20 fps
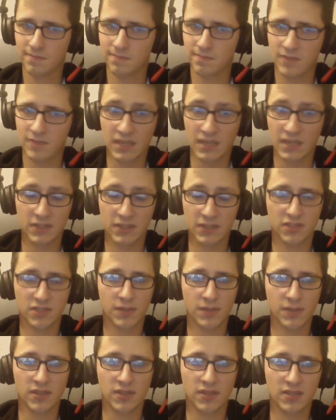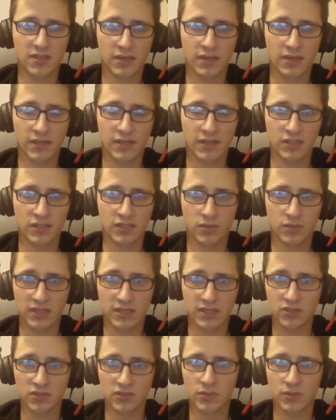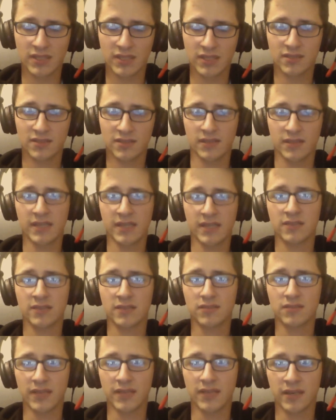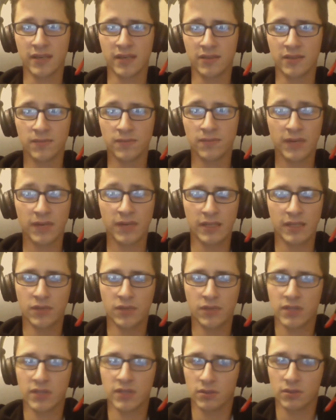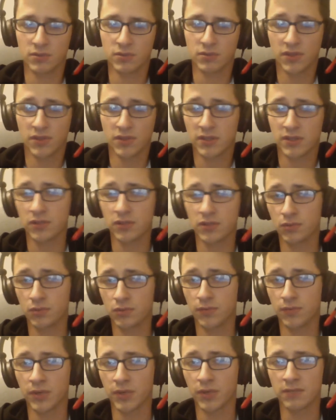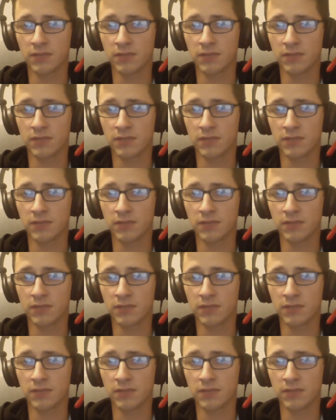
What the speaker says: I basically spent the entire day trying to get to that and finding out that there was nothing I could do for it.